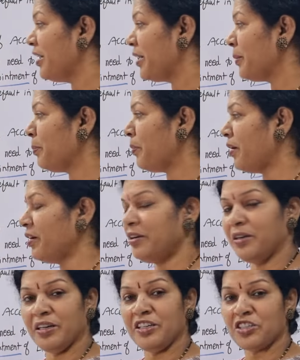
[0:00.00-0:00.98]
And
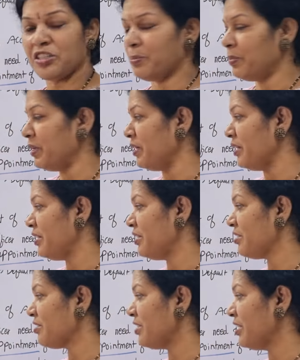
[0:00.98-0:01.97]
point list B,
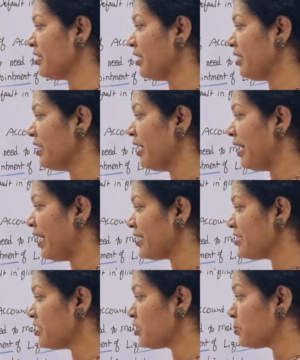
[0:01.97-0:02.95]
it is saying that
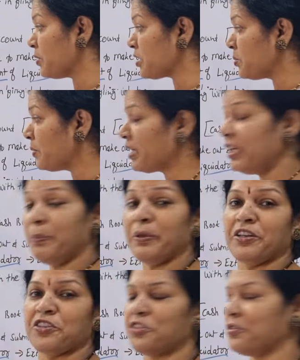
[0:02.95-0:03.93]
assets specifically
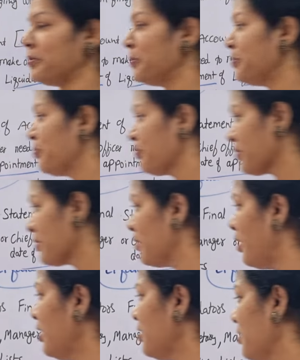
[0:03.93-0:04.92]
pledged.
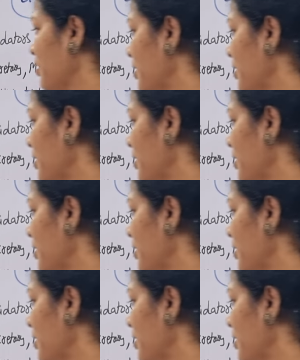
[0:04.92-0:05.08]
Not